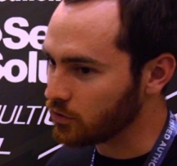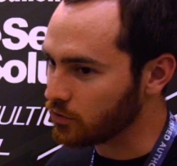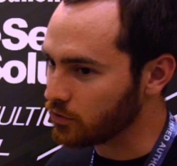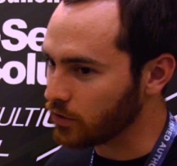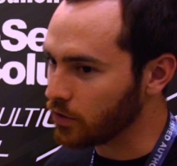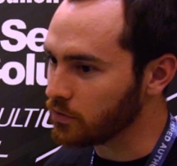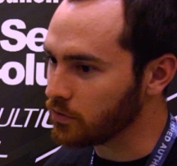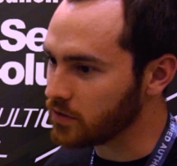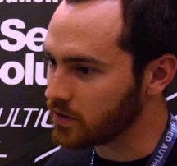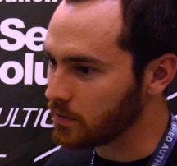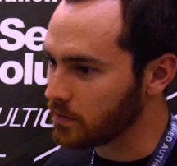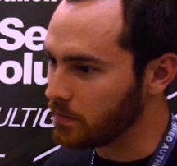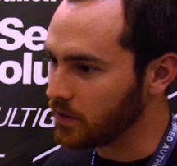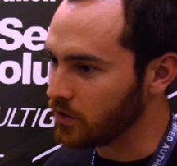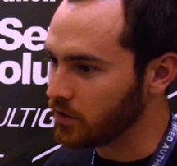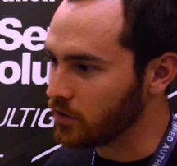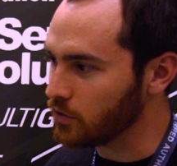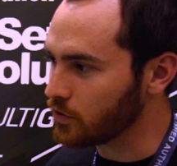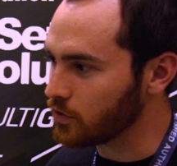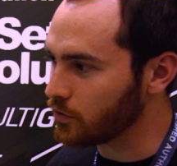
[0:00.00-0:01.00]
Drones have
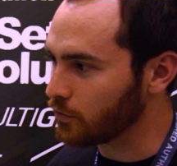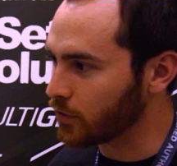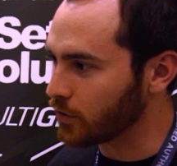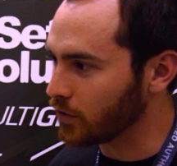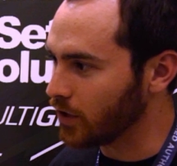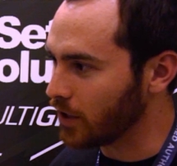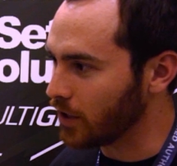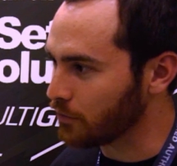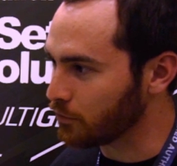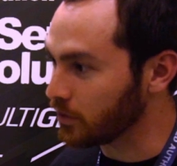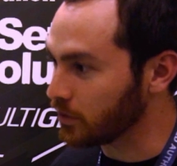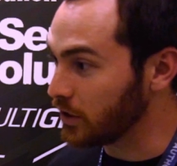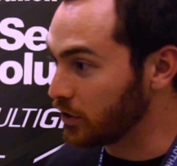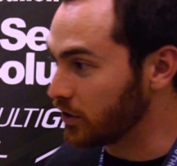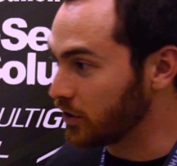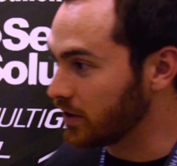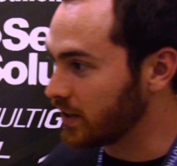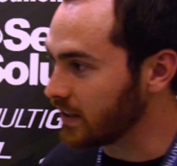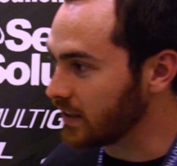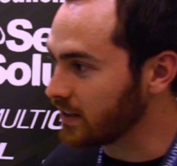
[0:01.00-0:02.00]
been used for a lot of really
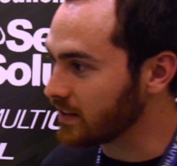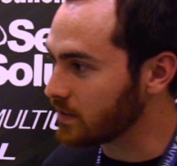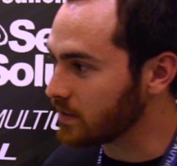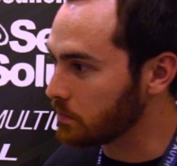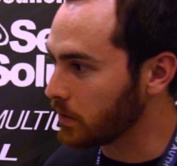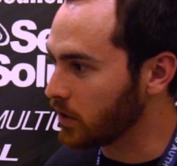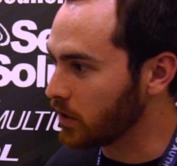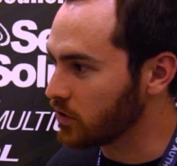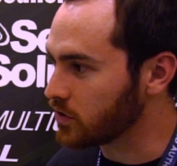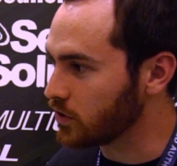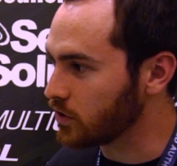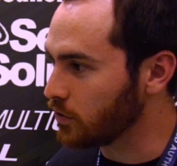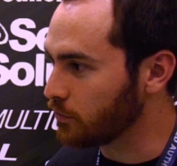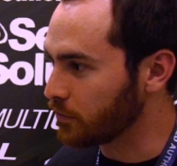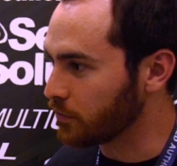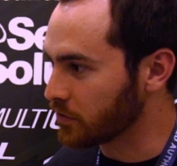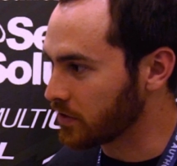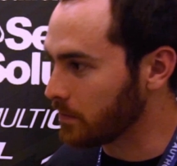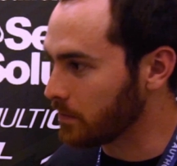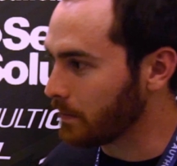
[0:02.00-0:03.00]
good things, but also
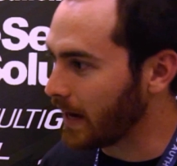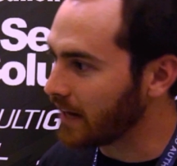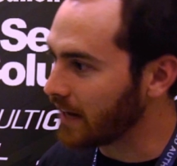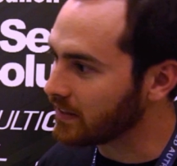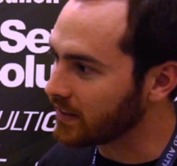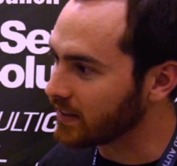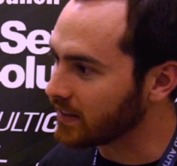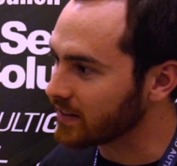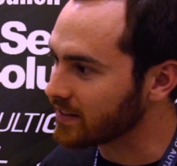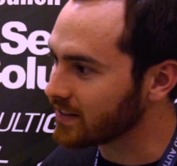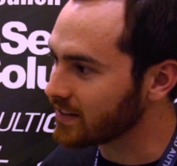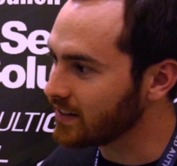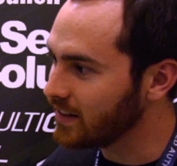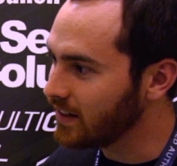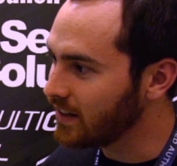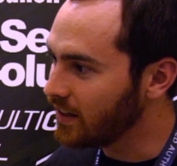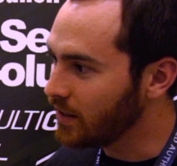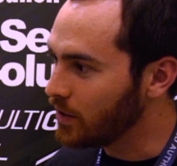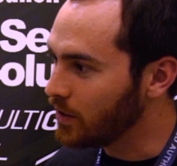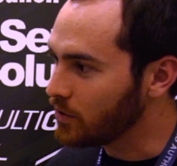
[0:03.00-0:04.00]
for some bad things.
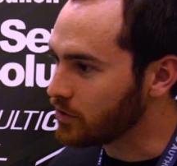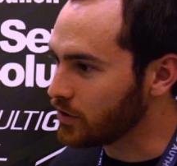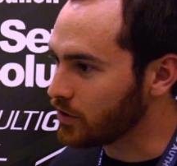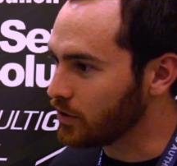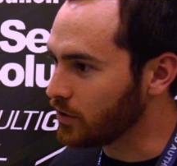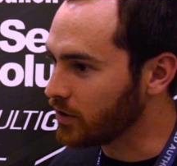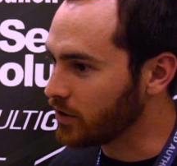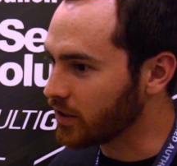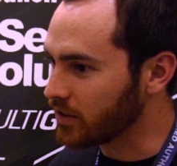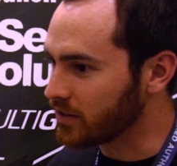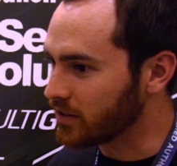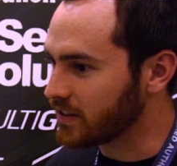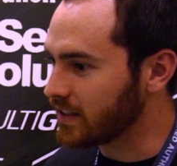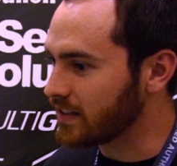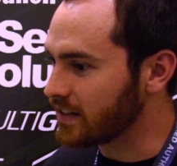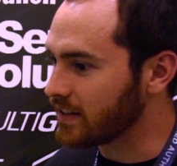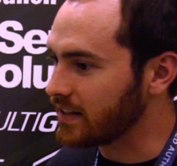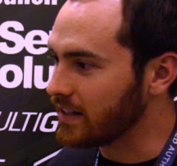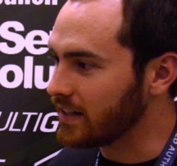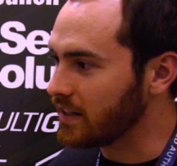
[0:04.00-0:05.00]
So there
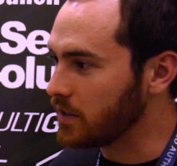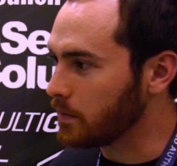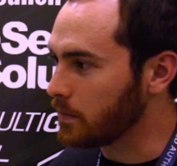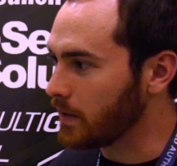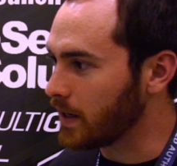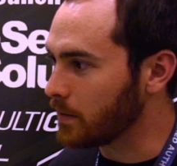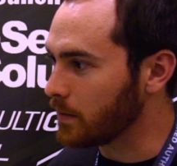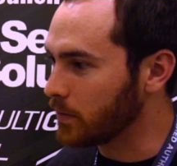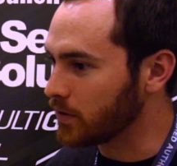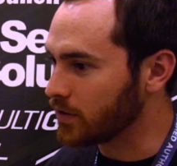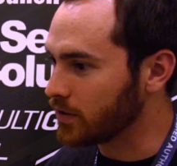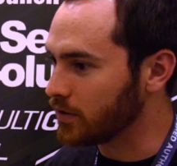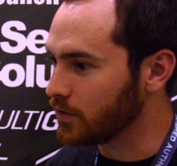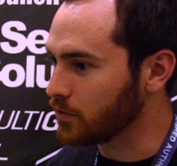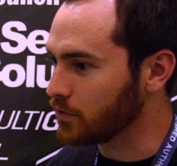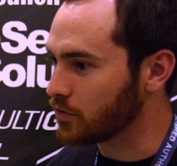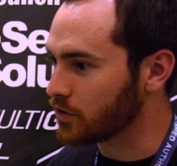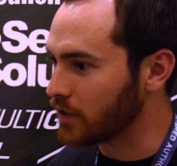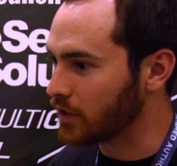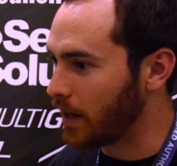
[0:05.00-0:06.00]
exists a need to be able
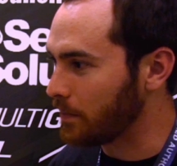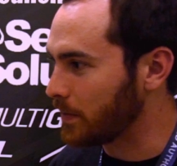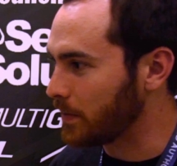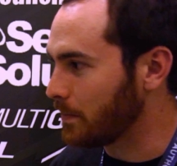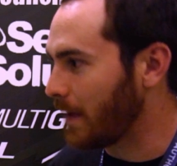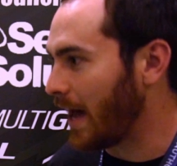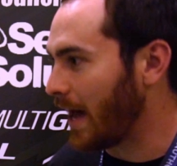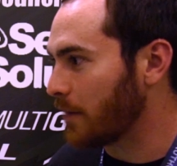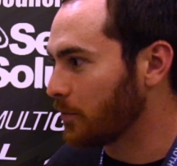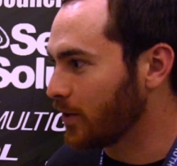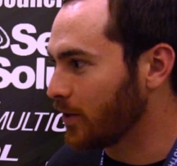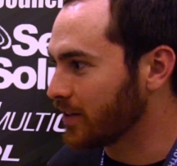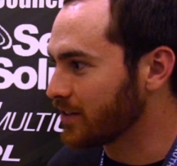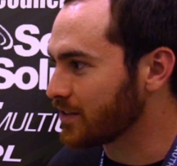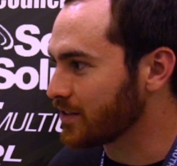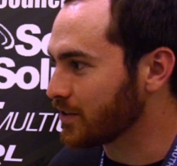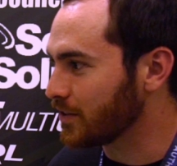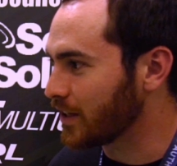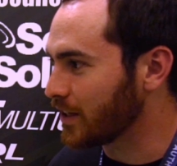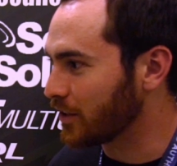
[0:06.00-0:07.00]
to stop the bad ones
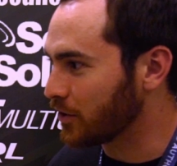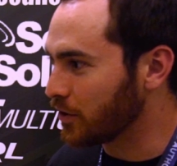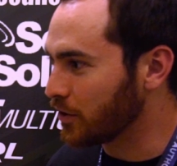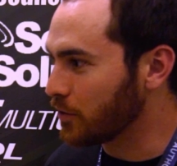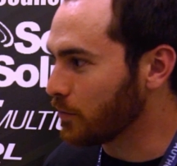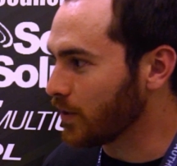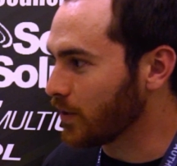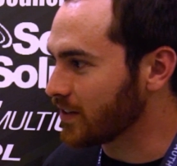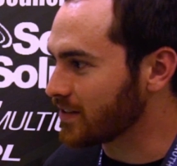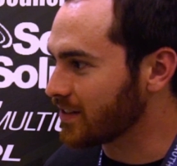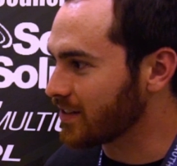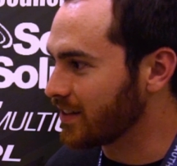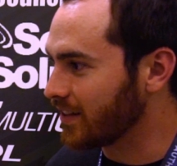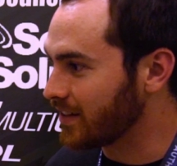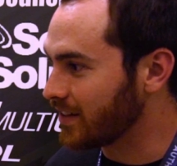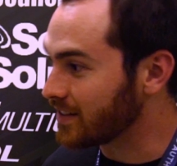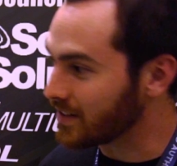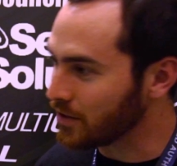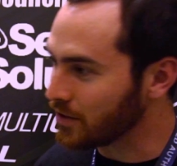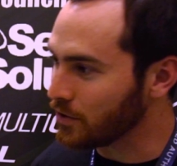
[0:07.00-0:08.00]
so that good ones can
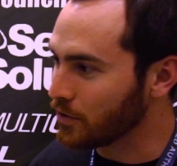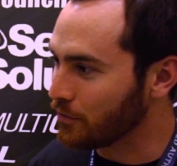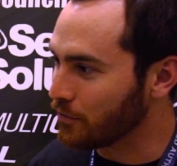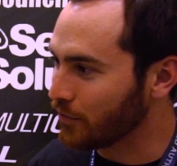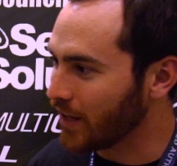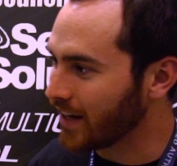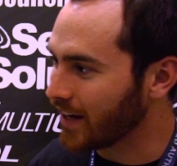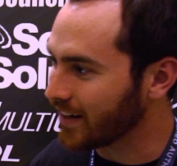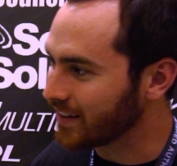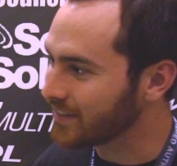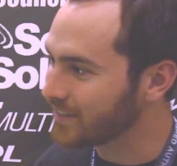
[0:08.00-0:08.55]
continue to fly.